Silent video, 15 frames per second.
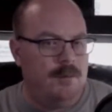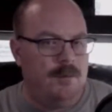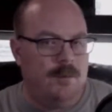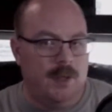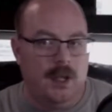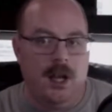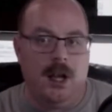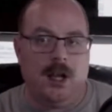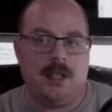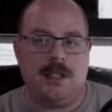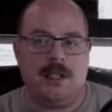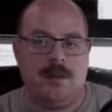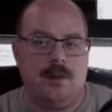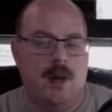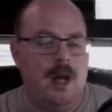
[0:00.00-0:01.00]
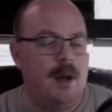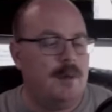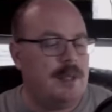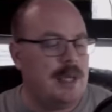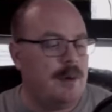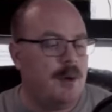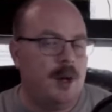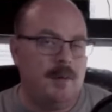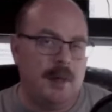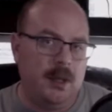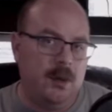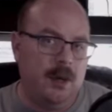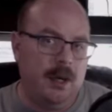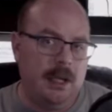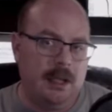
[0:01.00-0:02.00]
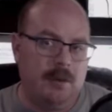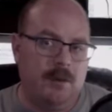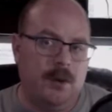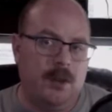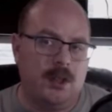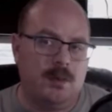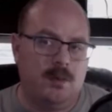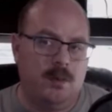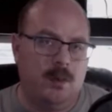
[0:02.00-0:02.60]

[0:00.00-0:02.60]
vlogs, which I'm going to be doing at the first